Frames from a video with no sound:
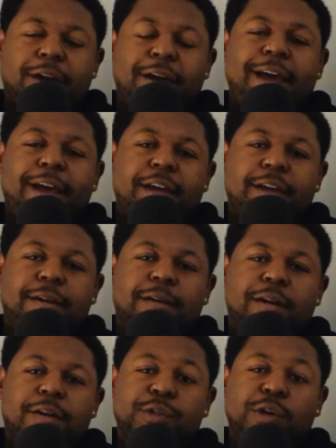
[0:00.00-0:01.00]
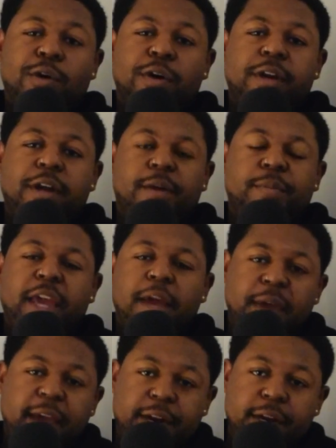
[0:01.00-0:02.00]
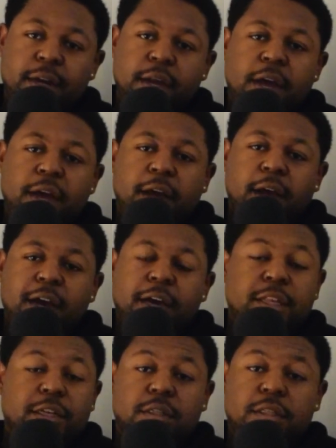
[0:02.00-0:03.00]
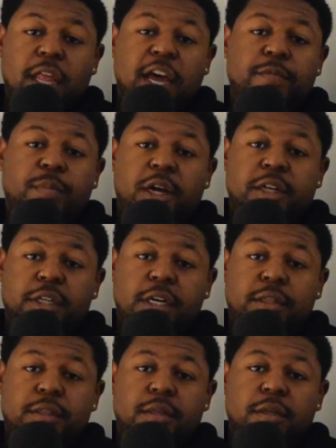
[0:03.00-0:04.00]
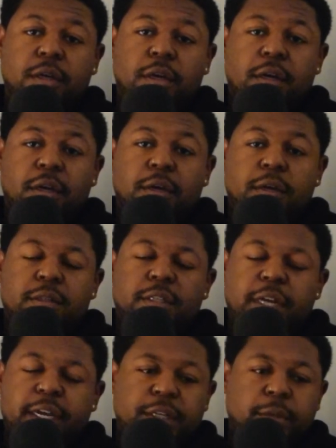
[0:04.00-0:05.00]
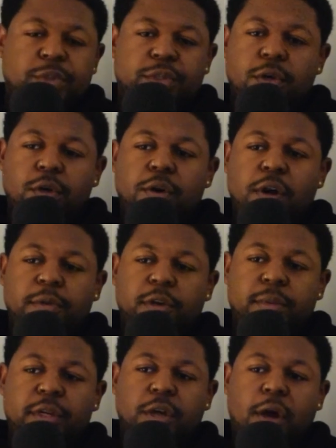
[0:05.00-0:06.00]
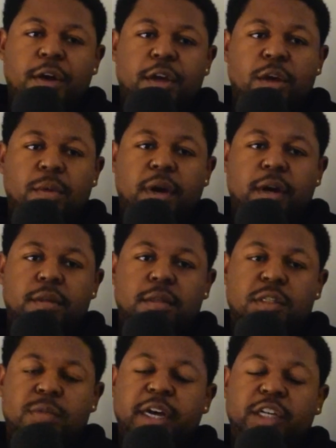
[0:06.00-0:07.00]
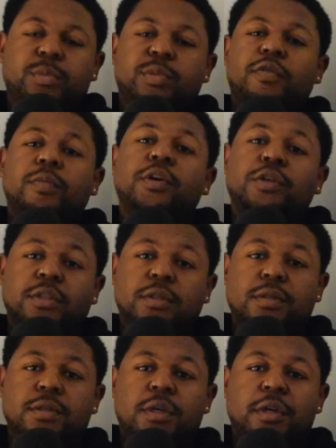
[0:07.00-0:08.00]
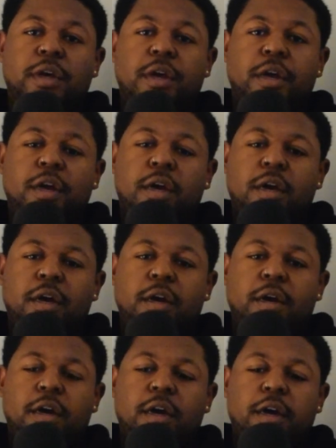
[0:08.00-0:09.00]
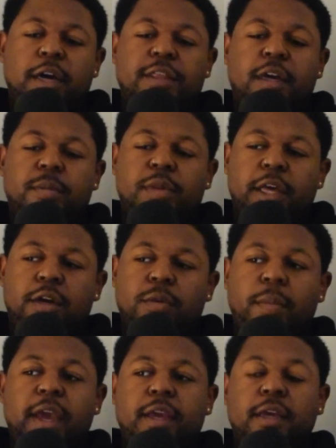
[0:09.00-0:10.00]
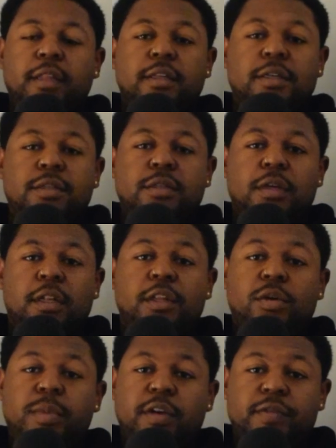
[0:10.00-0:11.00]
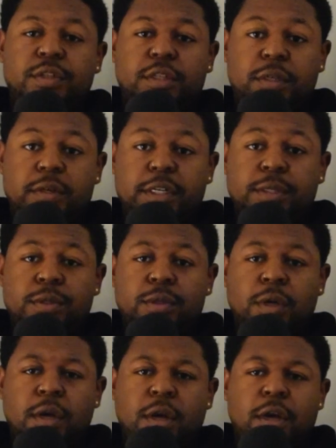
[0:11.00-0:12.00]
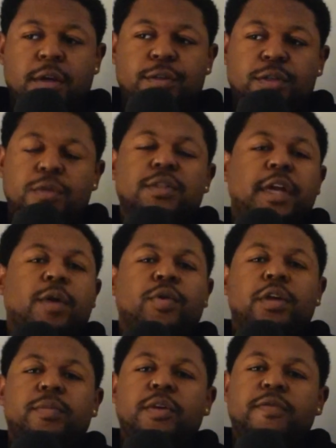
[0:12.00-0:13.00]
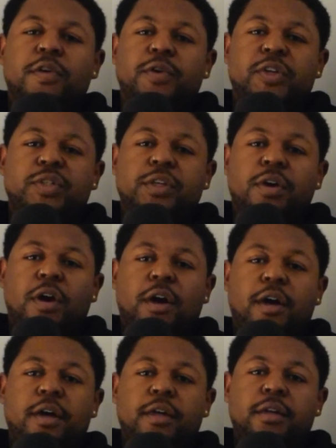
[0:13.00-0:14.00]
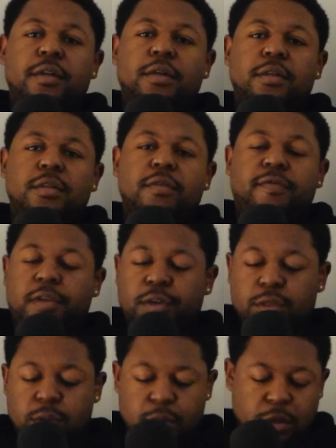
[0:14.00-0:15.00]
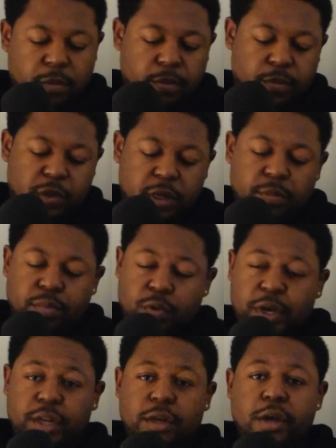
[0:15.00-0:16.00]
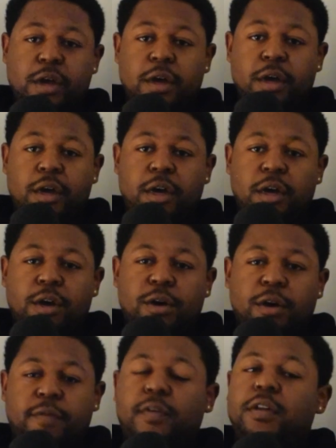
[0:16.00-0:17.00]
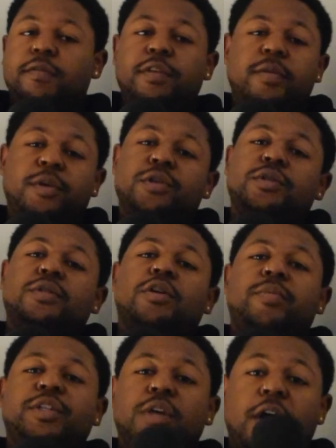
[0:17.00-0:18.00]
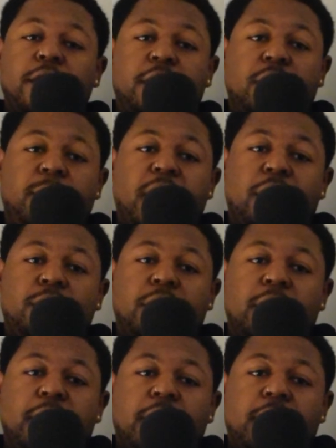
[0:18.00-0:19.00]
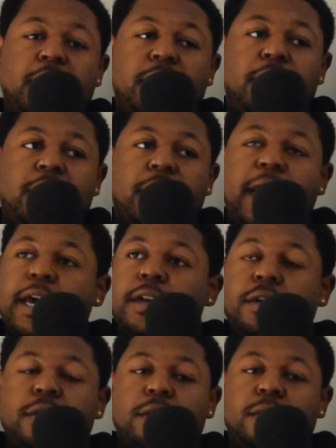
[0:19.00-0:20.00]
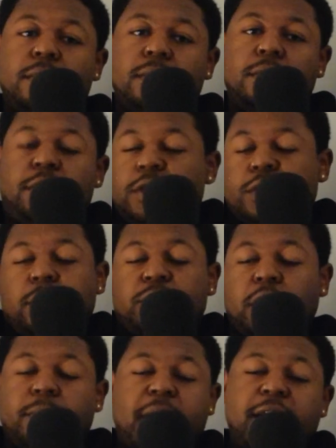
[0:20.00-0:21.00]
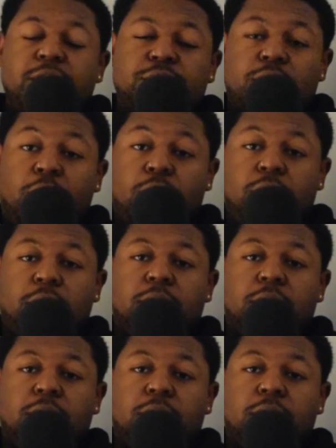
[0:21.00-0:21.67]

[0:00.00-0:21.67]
Hey, how's it going? I'm Cam Hayden, and this is The Life Project. Today's episode, I'm going to be talking about the spectrum of emotions. I think I plan on making this a little bit of a series, so today we're going to be focusing on the first bullet point of all of the emotions I'll be talking about and the subject matter as a whole.